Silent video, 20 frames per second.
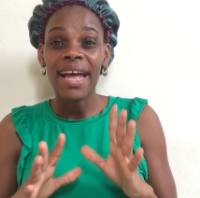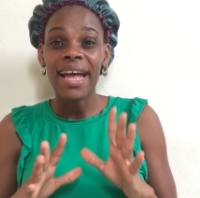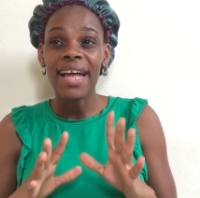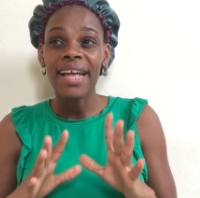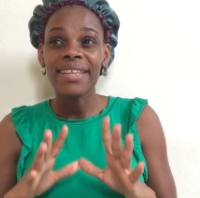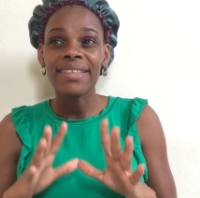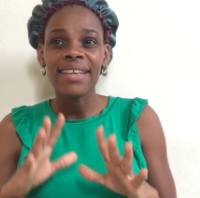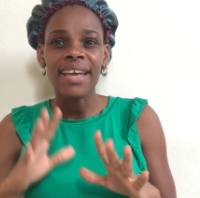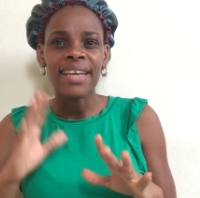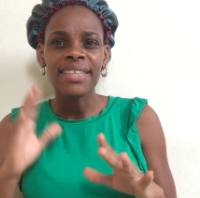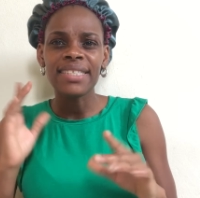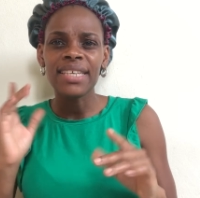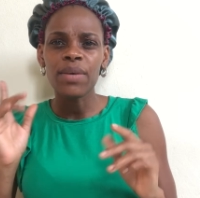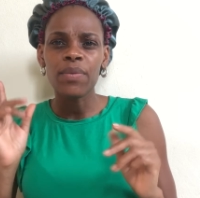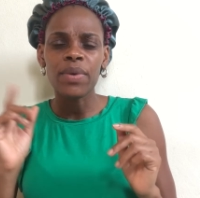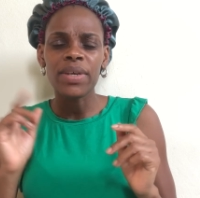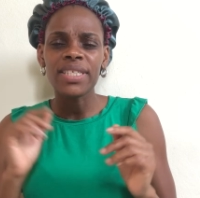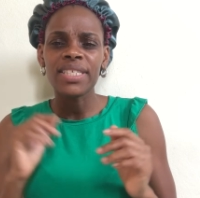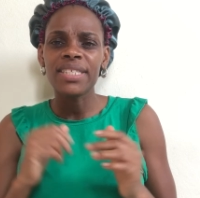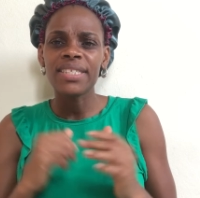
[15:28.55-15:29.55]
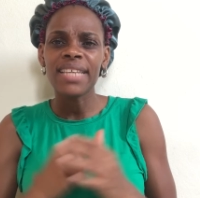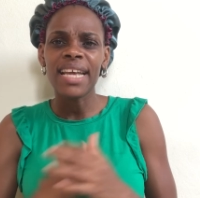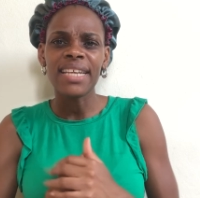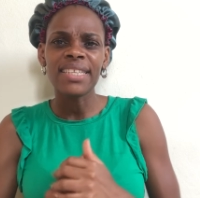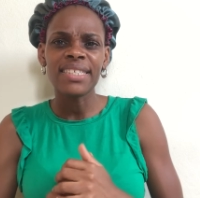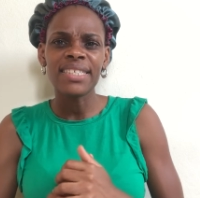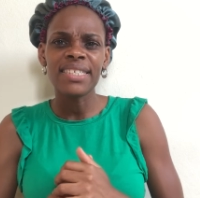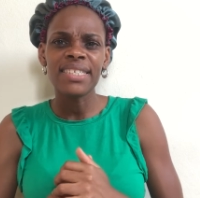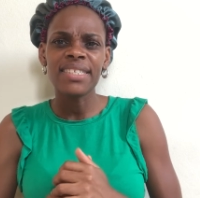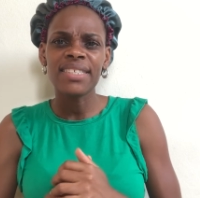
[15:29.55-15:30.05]
and I think was
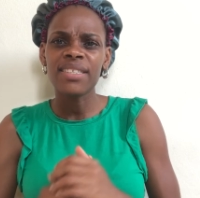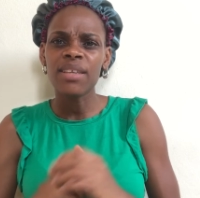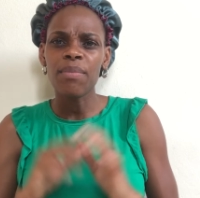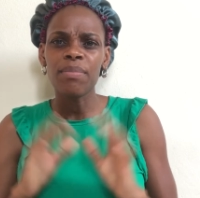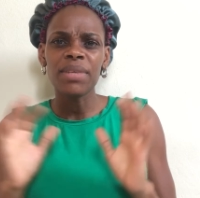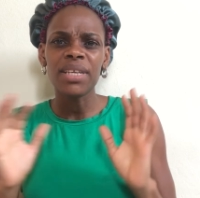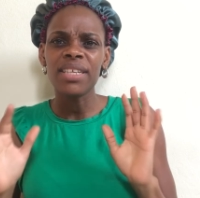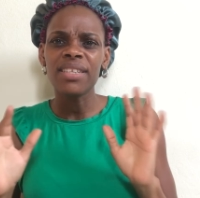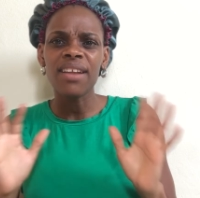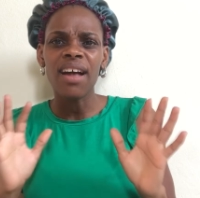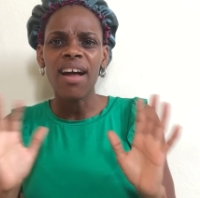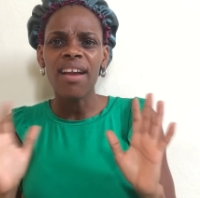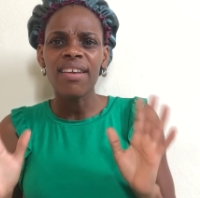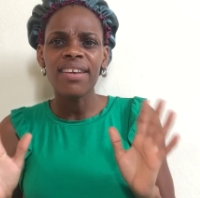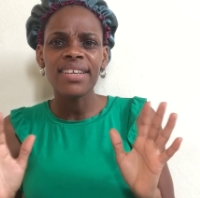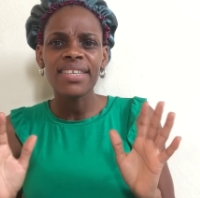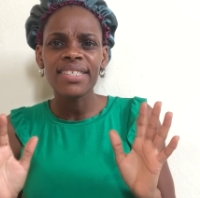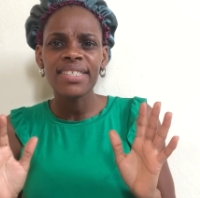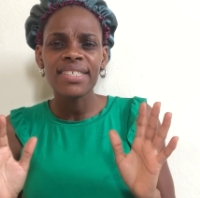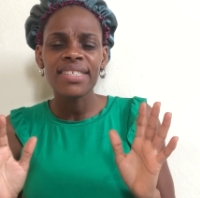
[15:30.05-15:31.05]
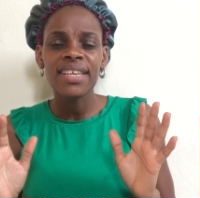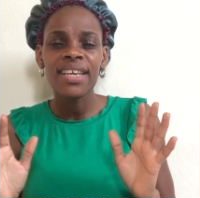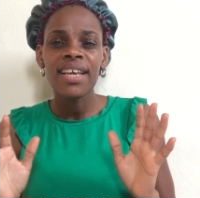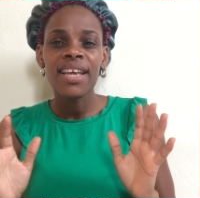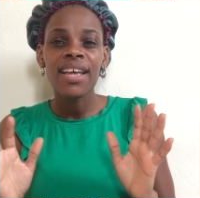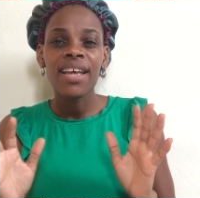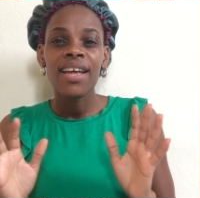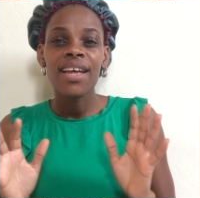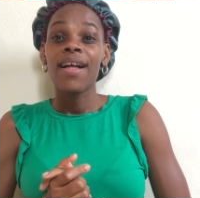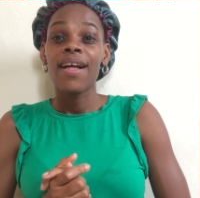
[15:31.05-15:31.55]
90 something dollars
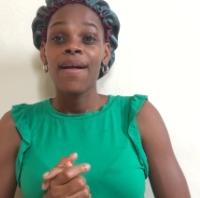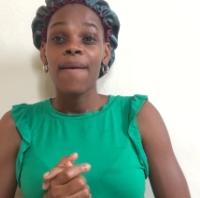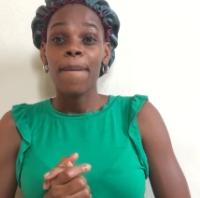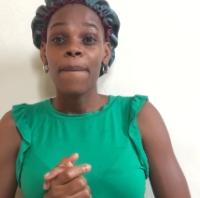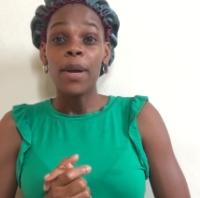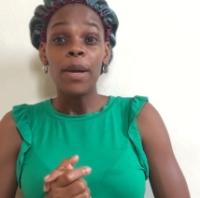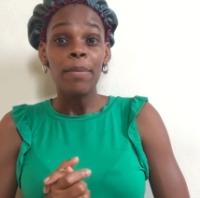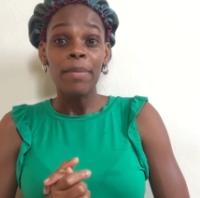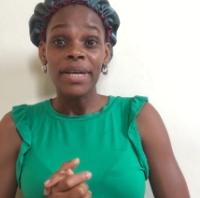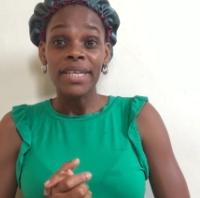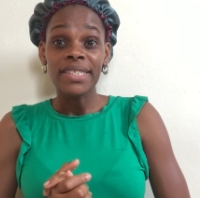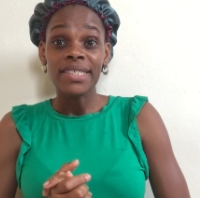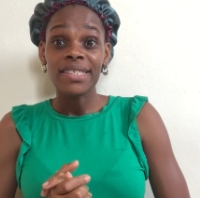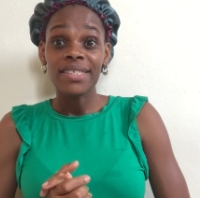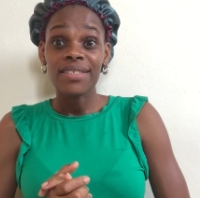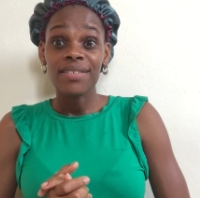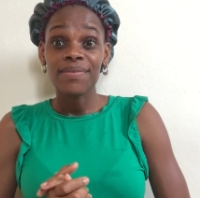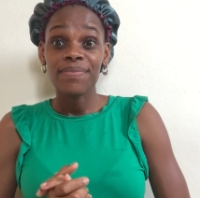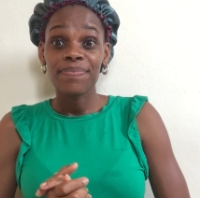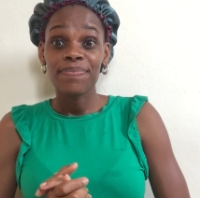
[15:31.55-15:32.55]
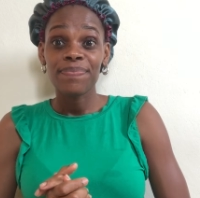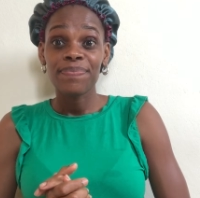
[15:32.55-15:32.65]
per month.